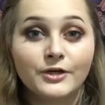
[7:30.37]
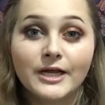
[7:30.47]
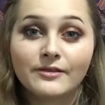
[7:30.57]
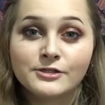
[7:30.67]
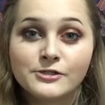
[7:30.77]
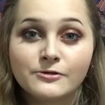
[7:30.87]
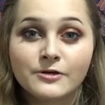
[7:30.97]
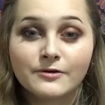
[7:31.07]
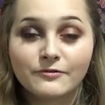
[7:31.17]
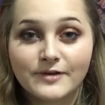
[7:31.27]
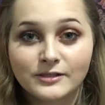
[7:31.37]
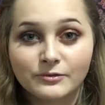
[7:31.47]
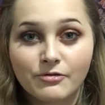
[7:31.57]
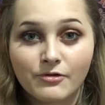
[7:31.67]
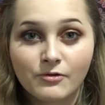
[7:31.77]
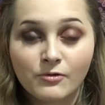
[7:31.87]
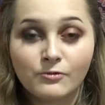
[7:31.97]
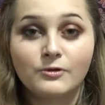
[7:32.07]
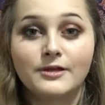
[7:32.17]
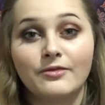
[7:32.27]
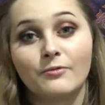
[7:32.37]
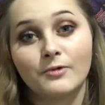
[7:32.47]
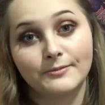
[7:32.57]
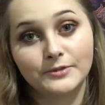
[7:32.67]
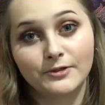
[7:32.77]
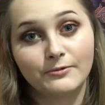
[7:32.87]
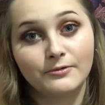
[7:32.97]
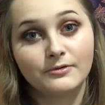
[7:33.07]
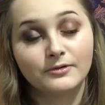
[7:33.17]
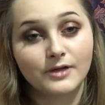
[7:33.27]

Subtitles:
You get the two-tone effect with the cool and the warm tone